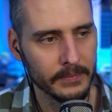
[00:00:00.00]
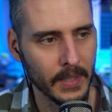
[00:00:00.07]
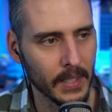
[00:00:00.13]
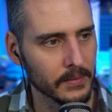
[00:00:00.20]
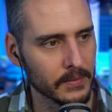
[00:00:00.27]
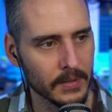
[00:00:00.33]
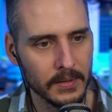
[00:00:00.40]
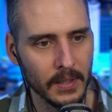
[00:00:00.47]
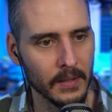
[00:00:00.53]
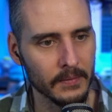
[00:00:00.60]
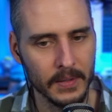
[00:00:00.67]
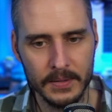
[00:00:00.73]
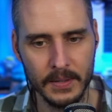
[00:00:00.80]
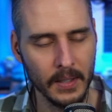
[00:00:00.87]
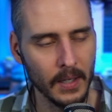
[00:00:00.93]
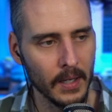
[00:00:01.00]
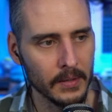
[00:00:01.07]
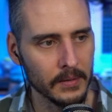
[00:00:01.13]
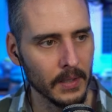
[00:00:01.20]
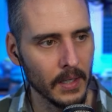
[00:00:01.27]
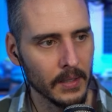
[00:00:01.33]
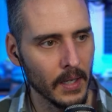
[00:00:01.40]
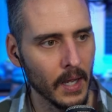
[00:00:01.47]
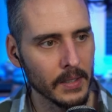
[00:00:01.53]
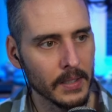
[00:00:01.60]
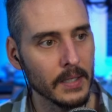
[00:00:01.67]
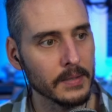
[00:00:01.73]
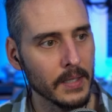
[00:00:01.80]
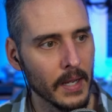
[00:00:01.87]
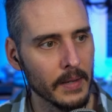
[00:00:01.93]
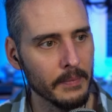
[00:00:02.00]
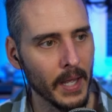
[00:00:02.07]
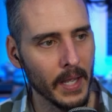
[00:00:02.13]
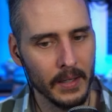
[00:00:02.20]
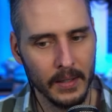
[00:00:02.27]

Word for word: I just love because I, I, I get time back.